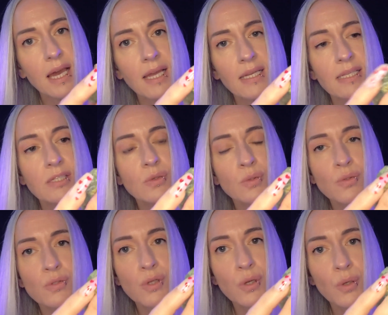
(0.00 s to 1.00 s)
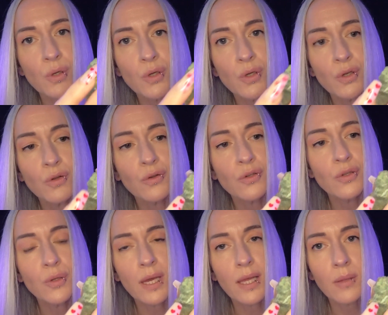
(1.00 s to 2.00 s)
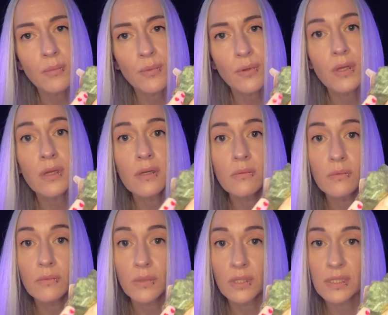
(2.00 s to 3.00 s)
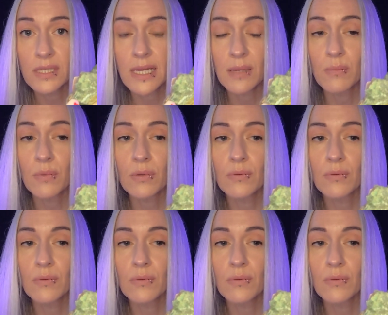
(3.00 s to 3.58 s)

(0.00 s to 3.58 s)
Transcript: And it's also good to help with sleep.